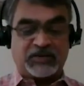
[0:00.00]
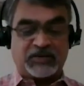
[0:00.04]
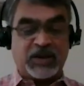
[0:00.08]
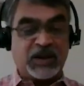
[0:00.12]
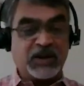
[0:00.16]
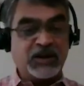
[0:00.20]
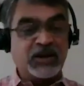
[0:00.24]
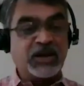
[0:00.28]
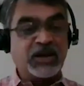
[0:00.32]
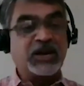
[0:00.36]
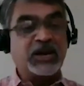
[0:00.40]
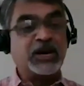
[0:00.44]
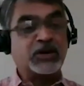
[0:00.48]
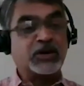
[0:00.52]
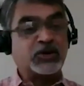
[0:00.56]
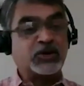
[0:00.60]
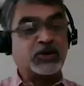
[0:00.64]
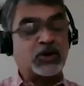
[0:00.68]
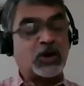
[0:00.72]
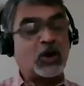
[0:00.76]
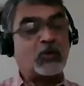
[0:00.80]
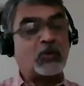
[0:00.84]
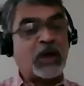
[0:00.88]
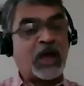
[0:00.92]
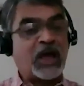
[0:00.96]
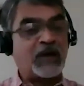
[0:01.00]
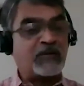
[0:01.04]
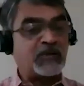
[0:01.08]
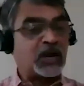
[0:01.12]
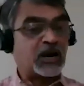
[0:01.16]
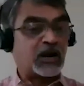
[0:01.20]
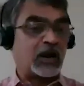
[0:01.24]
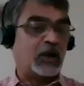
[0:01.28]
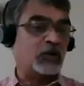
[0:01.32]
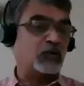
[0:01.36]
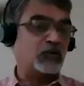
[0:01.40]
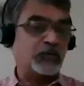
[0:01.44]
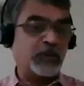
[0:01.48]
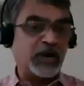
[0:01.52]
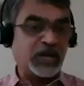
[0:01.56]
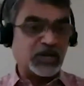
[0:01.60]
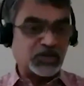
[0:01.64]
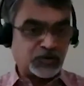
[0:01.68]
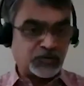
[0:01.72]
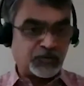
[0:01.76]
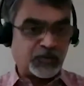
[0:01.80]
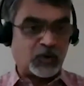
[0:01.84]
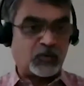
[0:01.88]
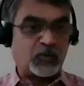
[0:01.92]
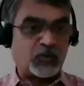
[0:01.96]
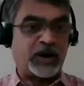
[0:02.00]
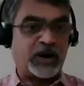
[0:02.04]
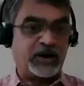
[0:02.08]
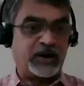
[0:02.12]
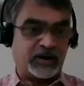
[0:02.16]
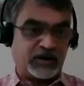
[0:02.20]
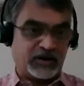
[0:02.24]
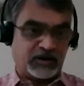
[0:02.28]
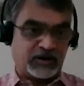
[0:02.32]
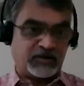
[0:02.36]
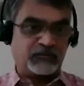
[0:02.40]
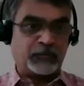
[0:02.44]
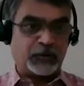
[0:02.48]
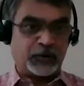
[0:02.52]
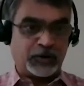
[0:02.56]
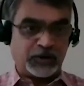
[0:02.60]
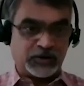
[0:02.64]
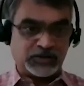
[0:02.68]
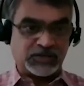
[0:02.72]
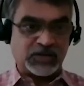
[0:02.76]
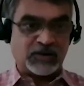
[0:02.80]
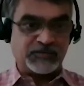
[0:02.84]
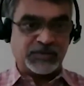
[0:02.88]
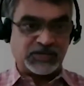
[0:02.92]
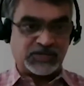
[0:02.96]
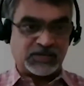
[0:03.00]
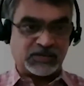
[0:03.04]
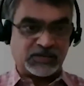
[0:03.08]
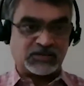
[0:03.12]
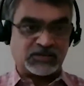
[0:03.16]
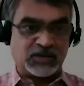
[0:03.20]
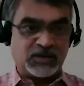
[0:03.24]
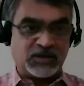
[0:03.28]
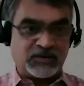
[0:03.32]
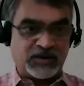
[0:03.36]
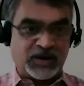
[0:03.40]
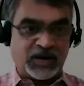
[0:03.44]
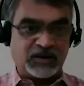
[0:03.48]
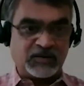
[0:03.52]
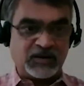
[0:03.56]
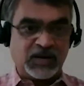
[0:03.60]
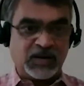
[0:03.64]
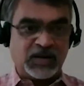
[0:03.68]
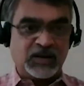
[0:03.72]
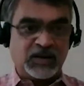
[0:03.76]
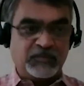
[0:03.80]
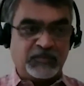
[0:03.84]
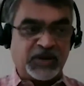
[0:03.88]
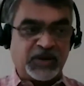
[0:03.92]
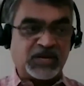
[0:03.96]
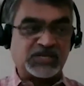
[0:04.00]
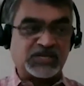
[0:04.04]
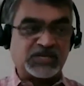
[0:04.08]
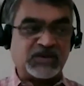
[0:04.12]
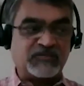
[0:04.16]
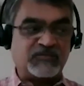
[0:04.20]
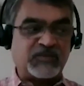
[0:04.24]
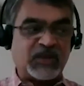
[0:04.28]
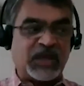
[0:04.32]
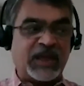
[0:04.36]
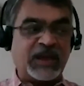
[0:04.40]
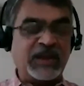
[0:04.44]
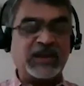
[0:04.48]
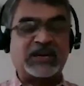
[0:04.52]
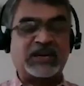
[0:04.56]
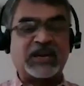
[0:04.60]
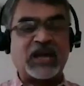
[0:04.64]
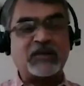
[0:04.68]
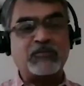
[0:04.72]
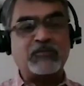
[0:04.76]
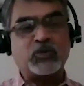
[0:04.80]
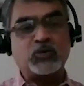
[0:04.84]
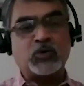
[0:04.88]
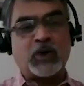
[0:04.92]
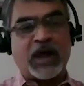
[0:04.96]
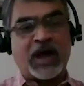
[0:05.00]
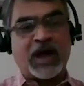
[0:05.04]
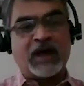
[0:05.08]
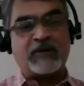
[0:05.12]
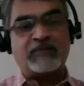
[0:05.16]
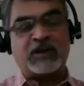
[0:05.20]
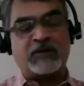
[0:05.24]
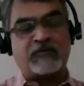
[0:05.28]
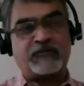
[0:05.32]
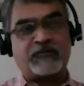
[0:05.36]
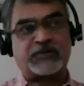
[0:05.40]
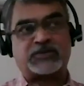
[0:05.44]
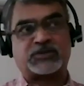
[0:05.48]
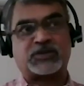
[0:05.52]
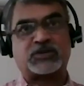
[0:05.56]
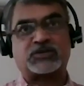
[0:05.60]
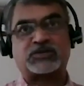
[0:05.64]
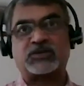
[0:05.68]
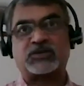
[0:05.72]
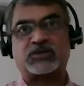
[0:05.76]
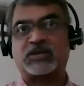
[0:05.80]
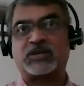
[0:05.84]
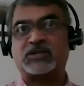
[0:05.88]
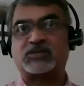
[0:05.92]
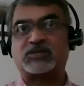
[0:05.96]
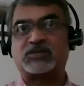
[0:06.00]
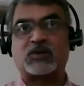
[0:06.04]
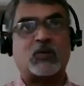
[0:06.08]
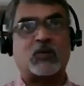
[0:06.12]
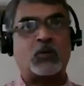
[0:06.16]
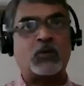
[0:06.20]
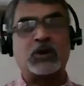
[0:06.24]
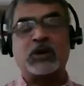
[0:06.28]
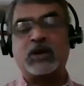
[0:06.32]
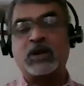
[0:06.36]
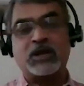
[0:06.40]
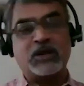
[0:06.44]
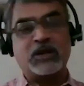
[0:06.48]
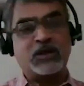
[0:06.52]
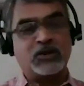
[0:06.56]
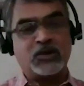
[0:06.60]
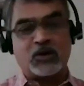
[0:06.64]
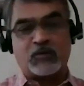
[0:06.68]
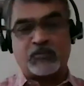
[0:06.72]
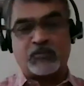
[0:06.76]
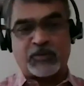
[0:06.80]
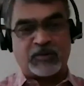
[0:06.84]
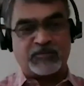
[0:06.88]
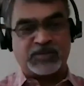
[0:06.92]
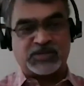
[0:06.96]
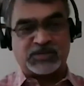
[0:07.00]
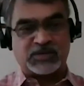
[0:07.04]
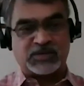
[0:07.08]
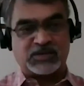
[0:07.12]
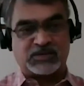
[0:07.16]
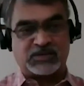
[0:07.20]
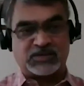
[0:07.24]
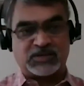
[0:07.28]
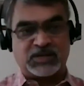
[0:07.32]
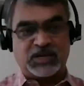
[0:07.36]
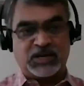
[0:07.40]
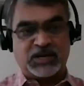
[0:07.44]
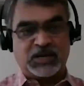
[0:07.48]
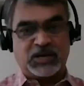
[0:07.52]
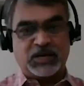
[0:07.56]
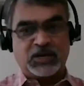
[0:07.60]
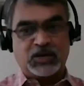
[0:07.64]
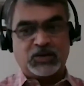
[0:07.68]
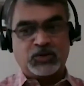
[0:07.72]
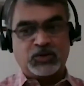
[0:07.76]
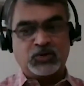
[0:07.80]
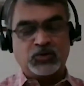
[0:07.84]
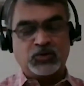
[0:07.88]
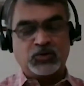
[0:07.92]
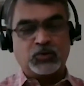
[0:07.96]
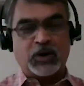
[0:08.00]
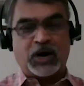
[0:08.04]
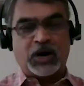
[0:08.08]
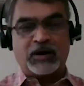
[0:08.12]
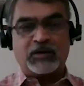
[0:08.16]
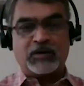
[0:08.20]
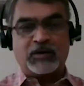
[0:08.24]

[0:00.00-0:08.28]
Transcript: needing to now have a cloud-based provider for your services, right? Because if anytime you have infrastructure that's only in your premises, you